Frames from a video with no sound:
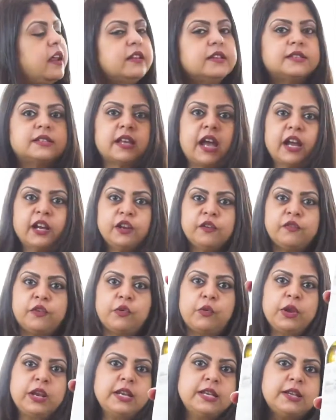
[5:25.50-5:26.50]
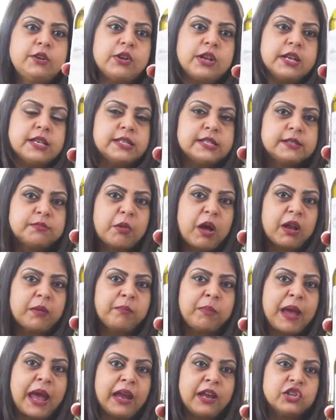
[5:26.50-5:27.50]
it's kind of a really smart
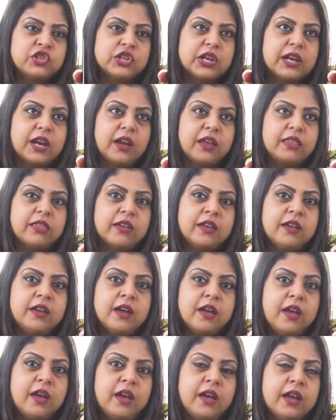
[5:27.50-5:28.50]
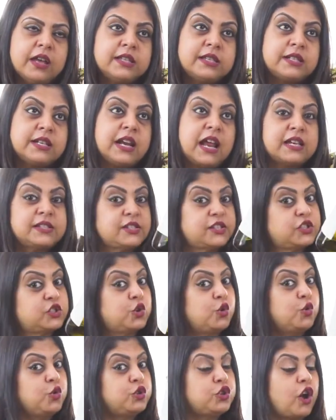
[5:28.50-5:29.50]
packaging. I think it still has a
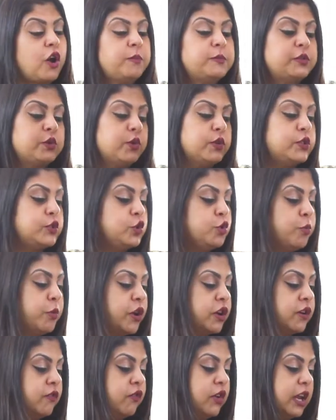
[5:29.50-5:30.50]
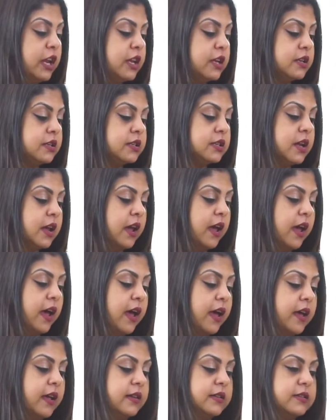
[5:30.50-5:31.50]
screw top, so it's super convenient,
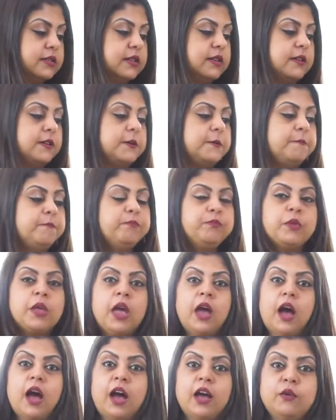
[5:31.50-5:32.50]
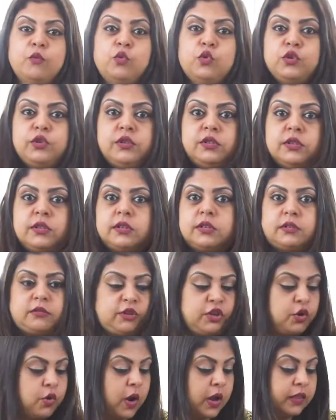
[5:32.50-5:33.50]
and I would,
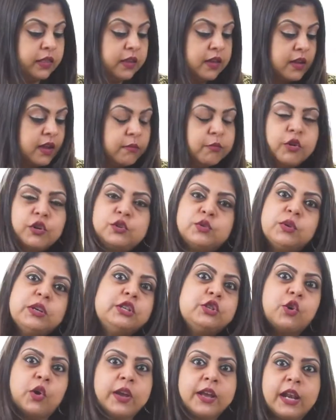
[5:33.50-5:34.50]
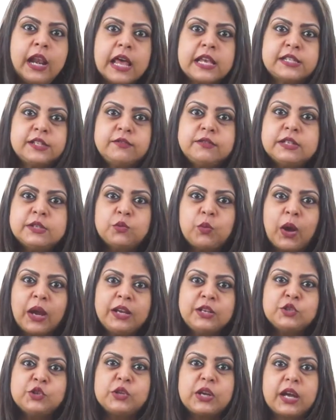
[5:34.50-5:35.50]
I think I'm going to enjoy a glass of this
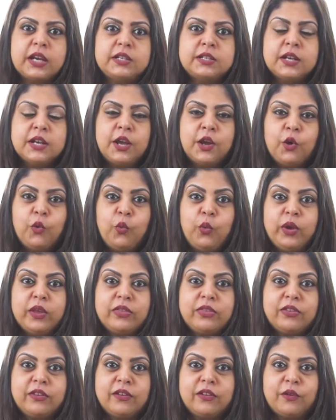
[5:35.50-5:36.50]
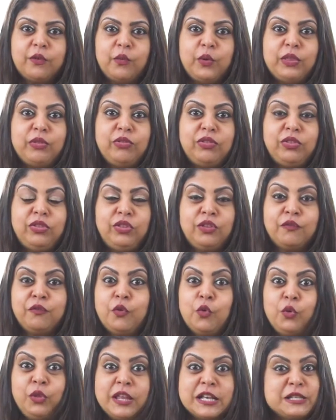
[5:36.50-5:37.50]
wine tonight with the
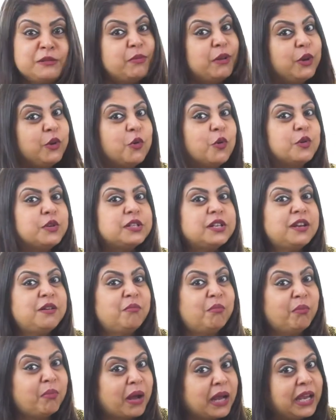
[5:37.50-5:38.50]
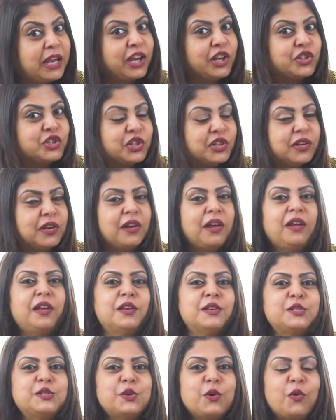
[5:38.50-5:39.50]
food that's been cooked in my kitchen.
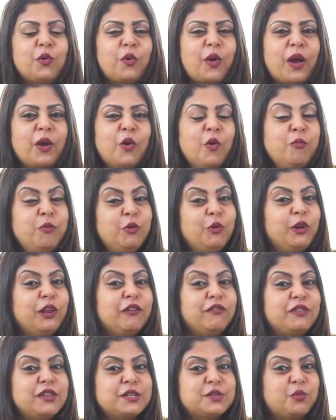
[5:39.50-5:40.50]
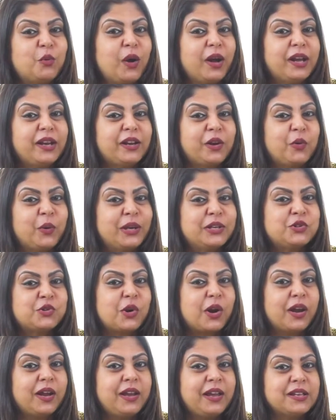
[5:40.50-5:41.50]
So I hope you'll give this wine a quick
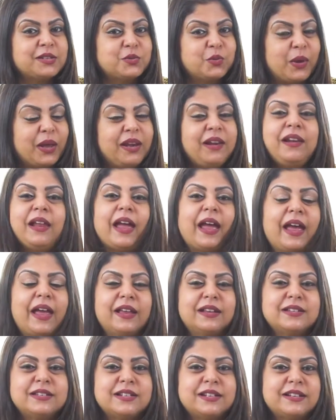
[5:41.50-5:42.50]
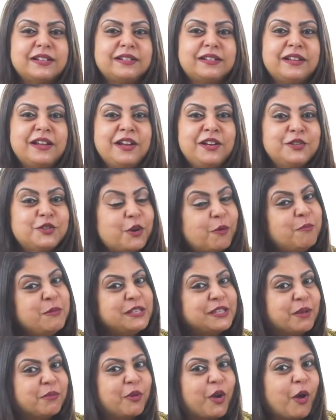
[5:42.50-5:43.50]
try as well, and drop me
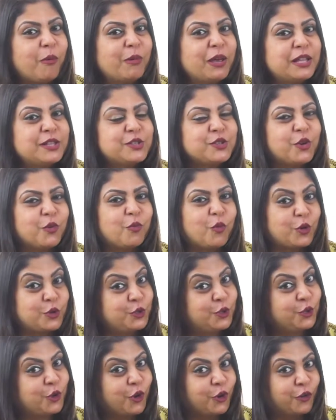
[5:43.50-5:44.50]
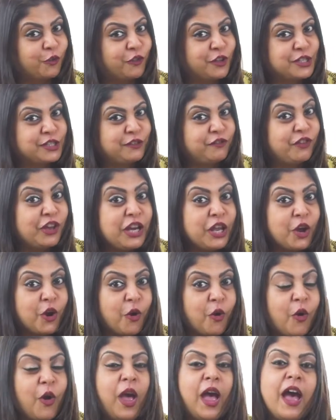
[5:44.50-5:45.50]
some comments on what you thought of this
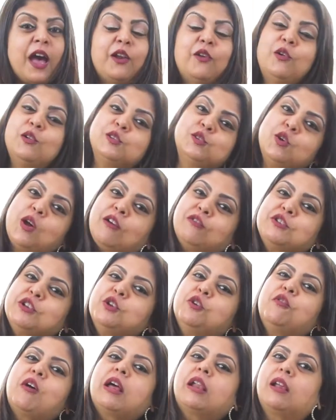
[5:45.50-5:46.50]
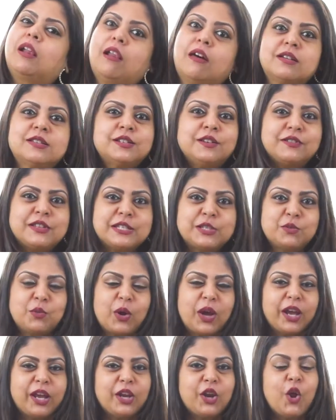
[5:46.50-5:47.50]
video, and also after you've had a glass of this
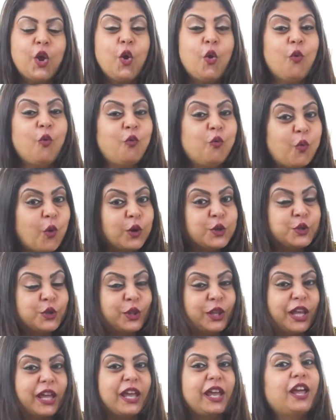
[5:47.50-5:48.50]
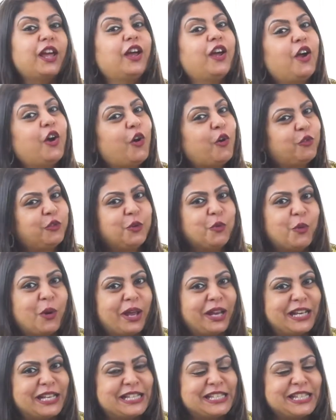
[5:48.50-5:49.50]
wine, what you think of the
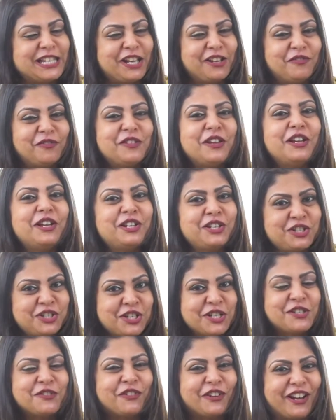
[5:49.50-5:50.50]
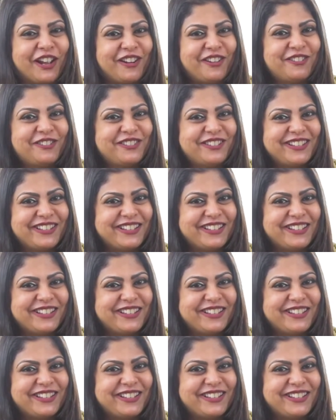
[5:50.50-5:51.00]
wine itself. Cheers for now.